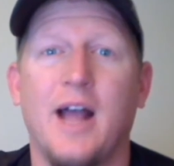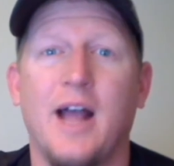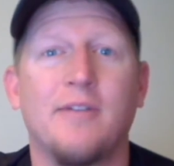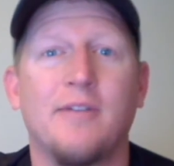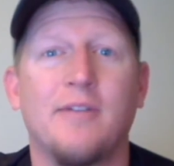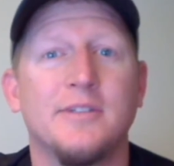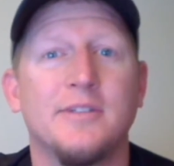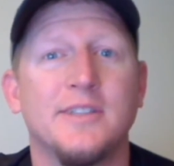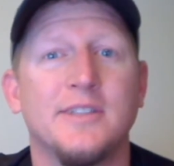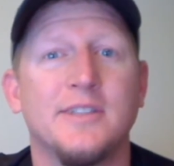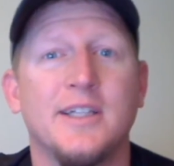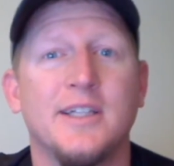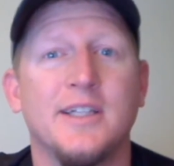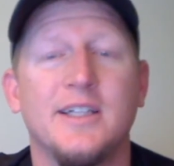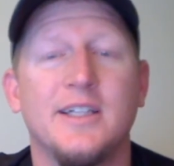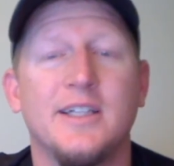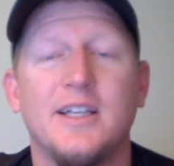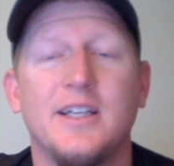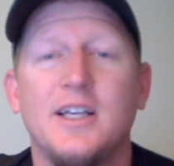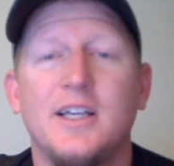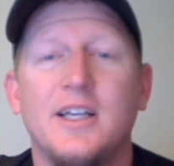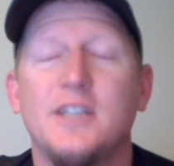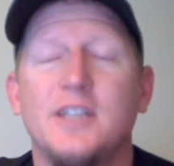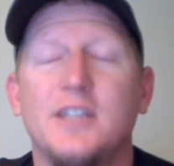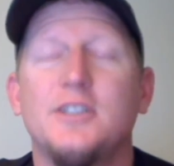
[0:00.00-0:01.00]
I resent
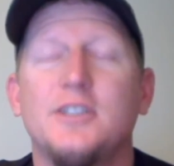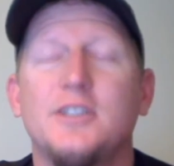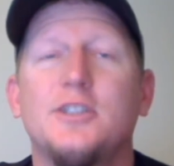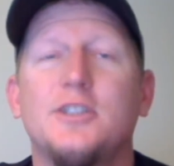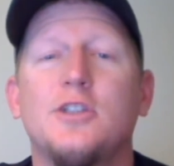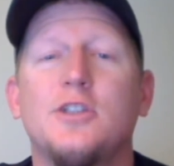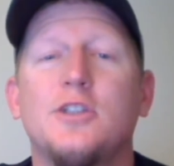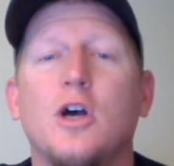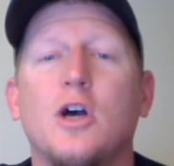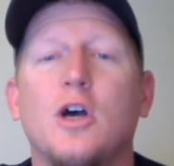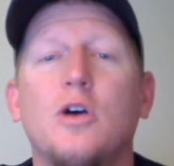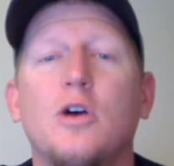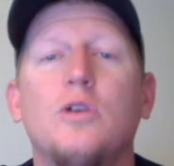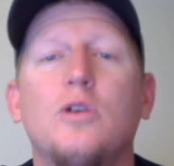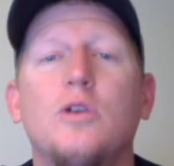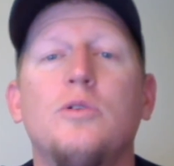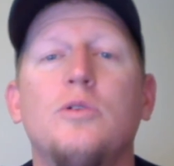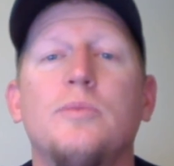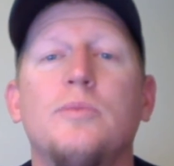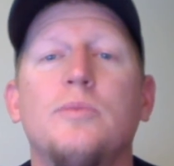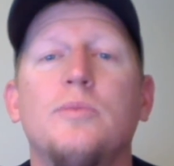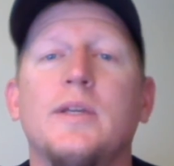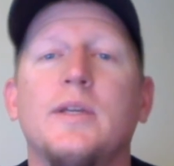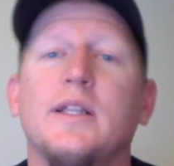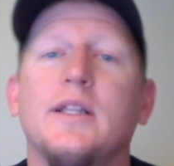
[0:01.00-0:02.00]

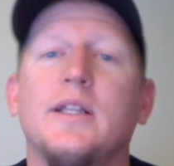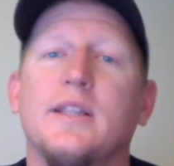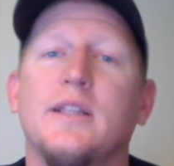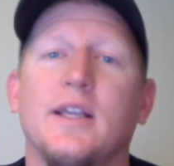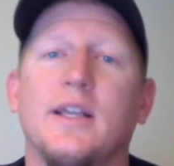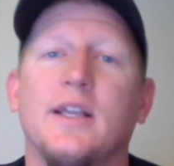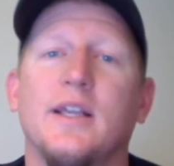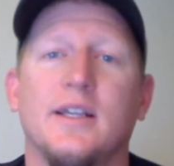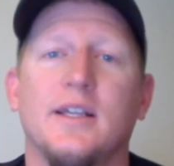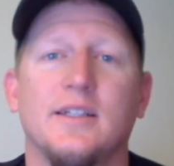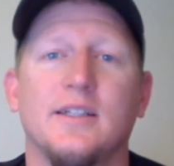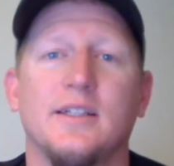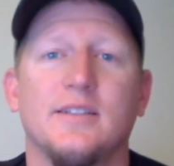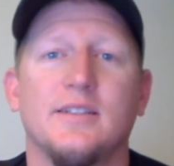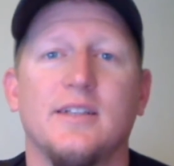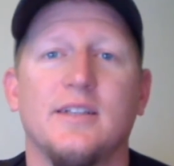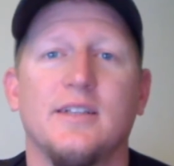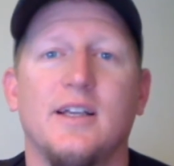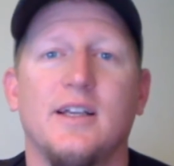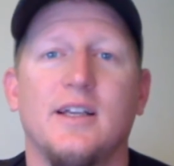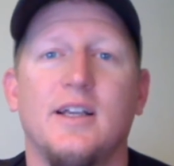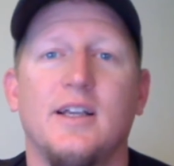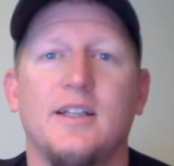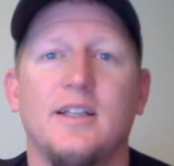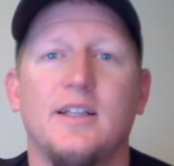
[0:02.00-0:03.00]
so many things
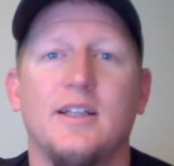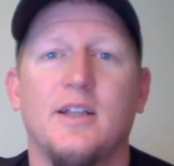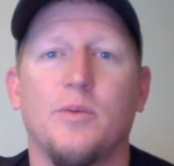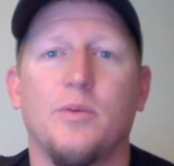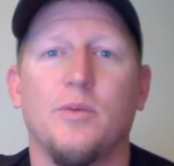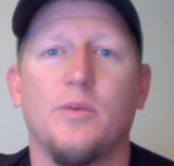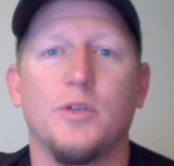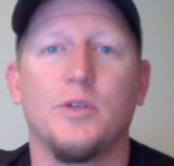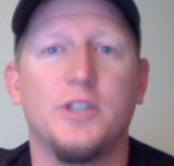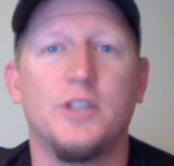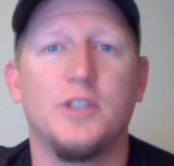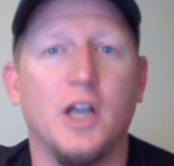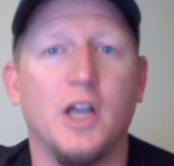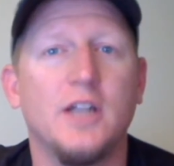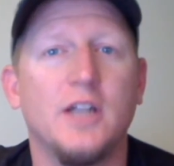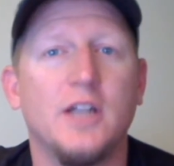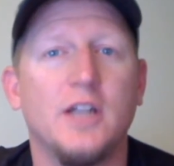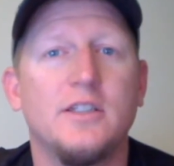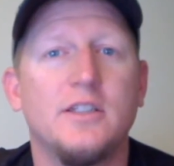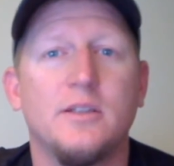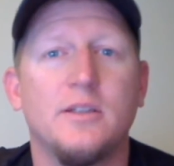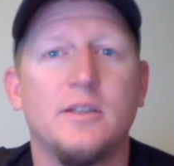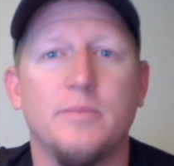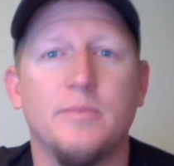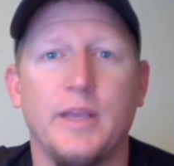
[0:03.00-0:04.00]
that were
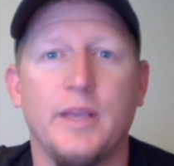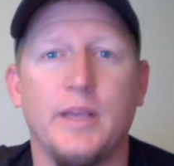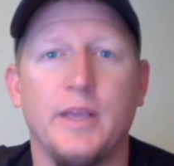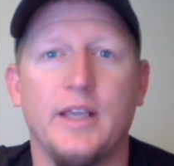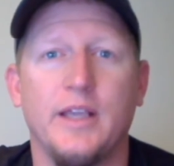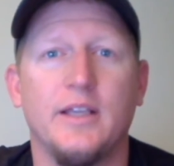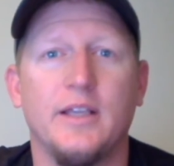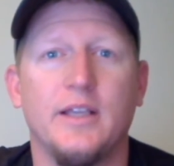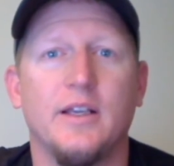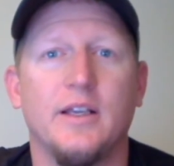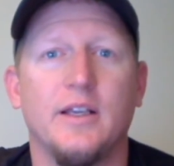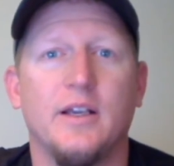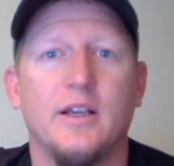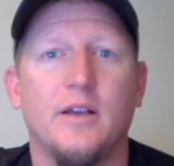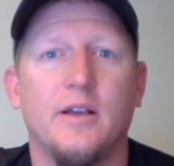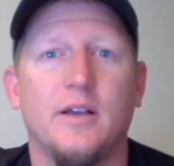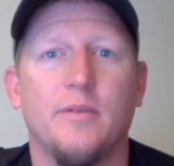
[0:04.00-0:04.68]
done to me